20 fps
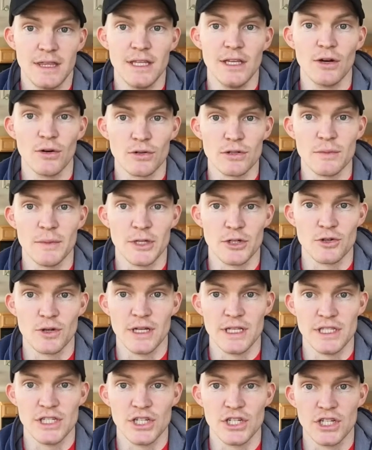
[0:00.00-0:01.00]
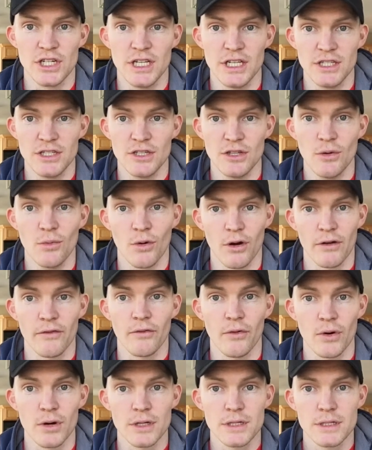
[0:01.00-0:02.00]
the ultimate transition into the
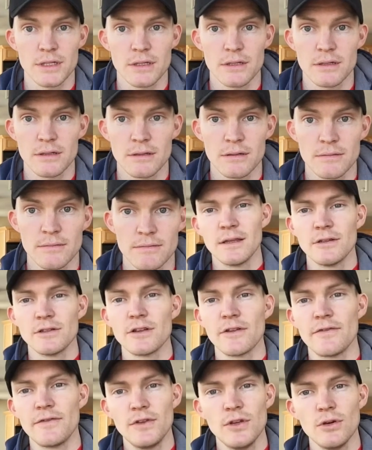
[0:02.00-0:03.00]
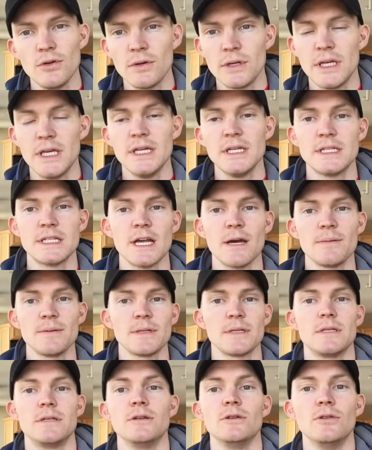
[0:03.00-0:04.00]
workforce. There's a few key
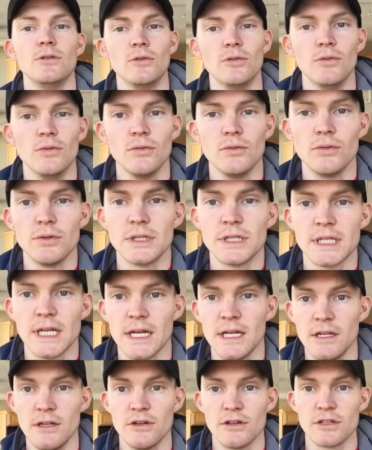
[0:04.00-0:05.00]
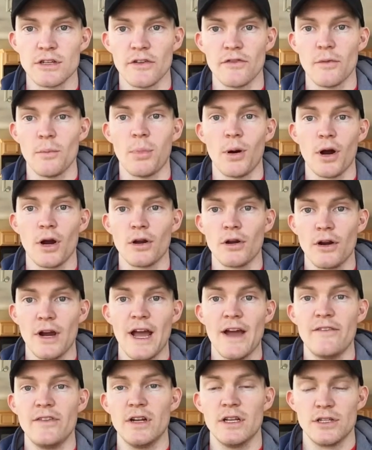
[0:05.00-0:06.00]
steps to setting yourself apart or
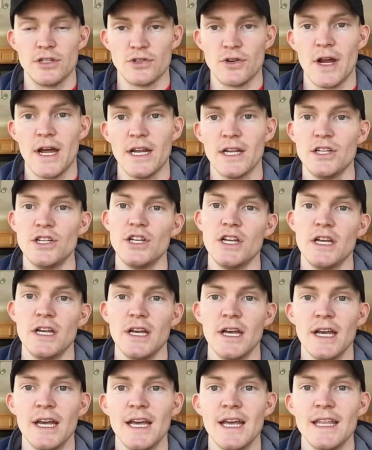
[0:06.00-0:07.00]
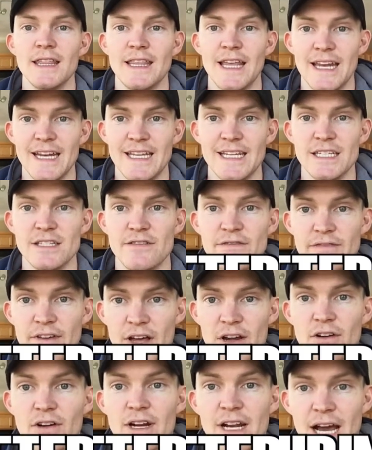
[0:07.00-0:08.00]
having a strategy that is
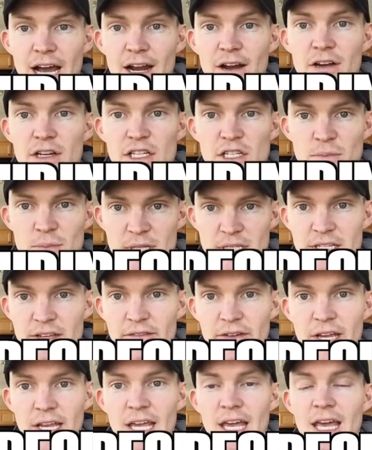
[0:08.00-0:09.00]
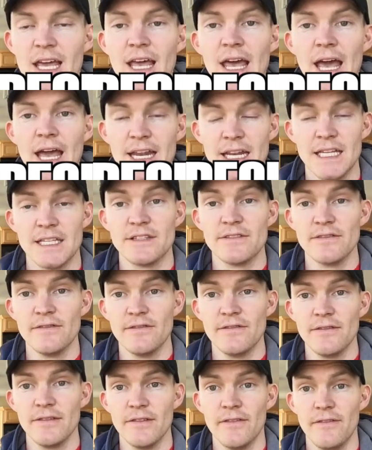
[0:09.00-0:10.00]
veteran hiring specific. And it's
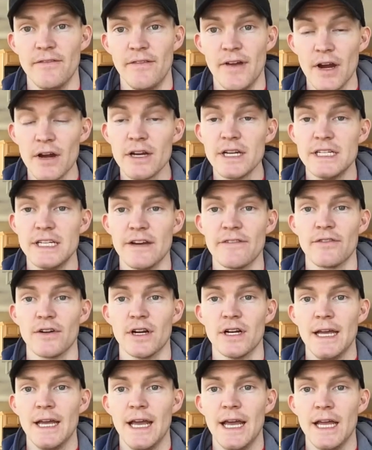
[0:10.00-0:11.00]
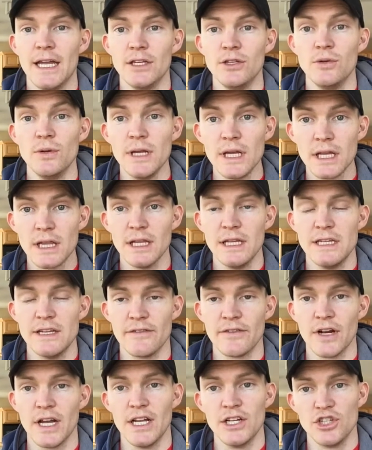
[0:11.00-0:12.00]
very different and uniquely
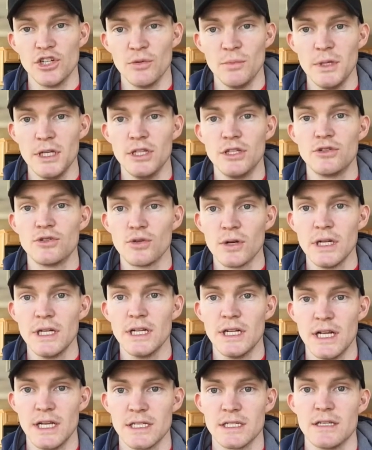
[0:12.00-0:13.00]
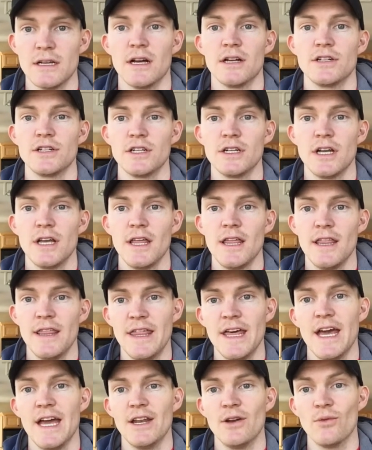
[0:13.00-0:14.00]
different and should be treated as such
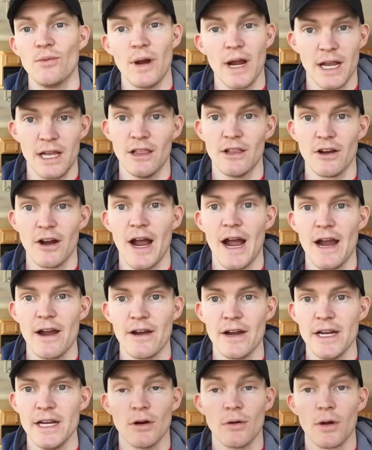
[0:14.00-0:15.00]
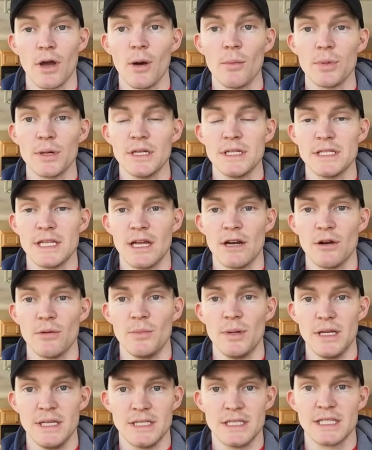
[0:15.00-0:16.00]
than regular hiring. Companies that are
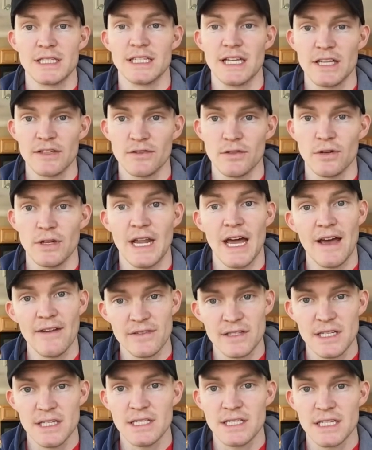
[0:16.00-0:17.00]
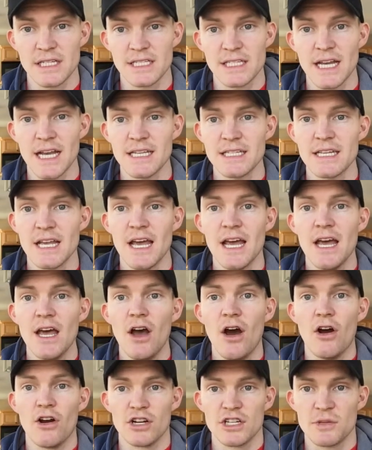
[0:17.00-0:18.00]
being successful and have seen success
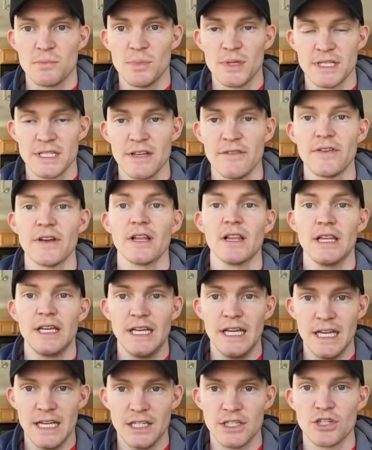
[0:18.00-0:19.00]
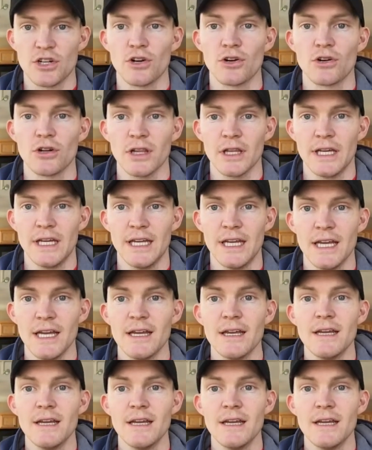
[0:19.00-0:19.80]
are specifically internally